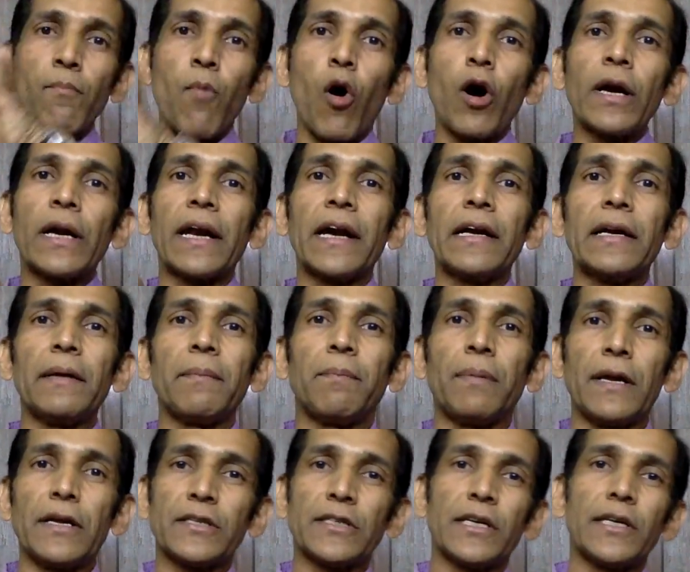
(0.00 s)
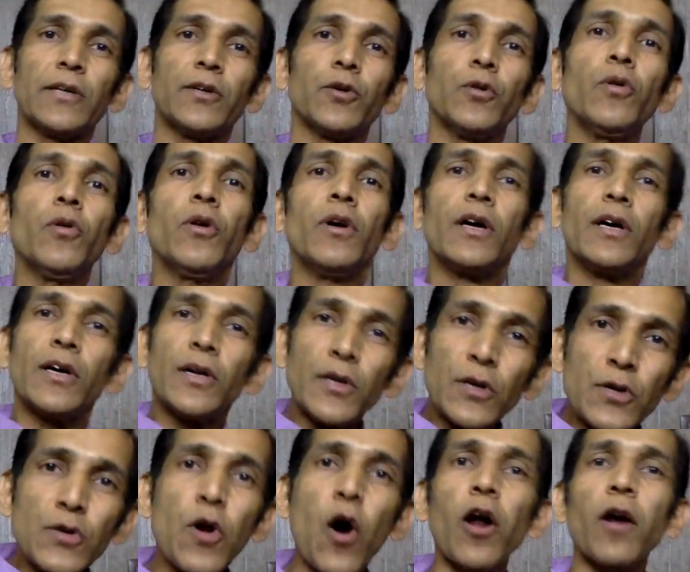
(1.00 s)
moderate depression to
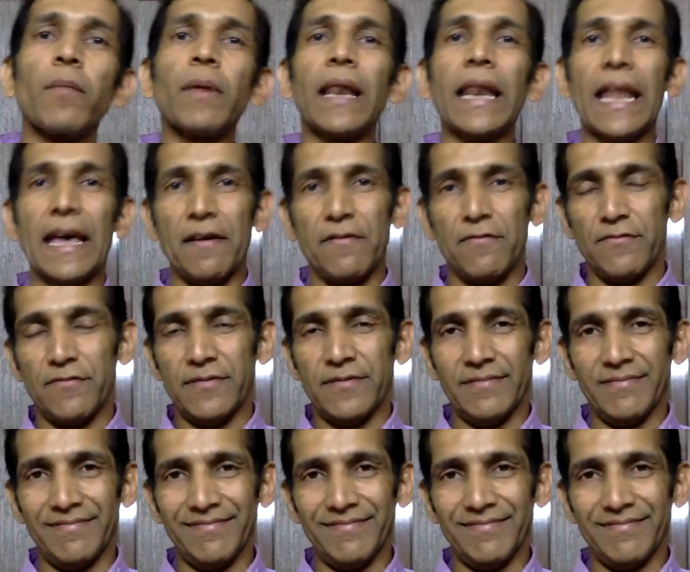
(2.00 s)
normal life.